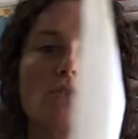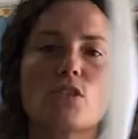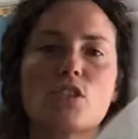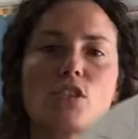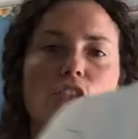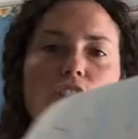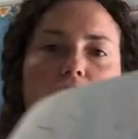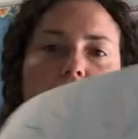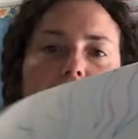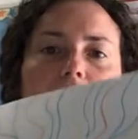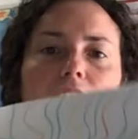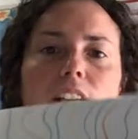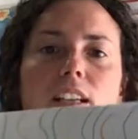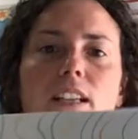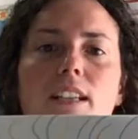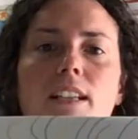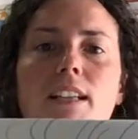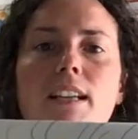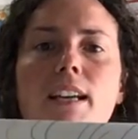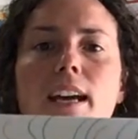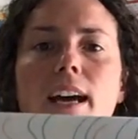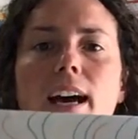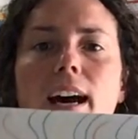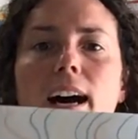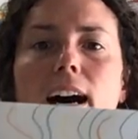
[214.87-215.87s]
started,
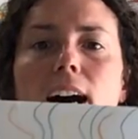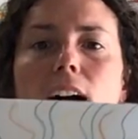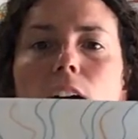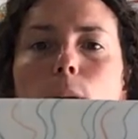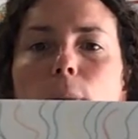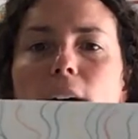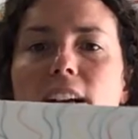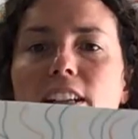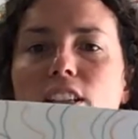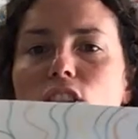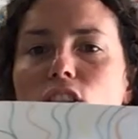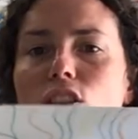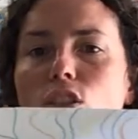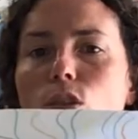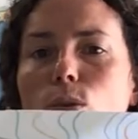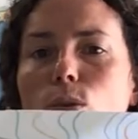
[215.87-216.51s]
I just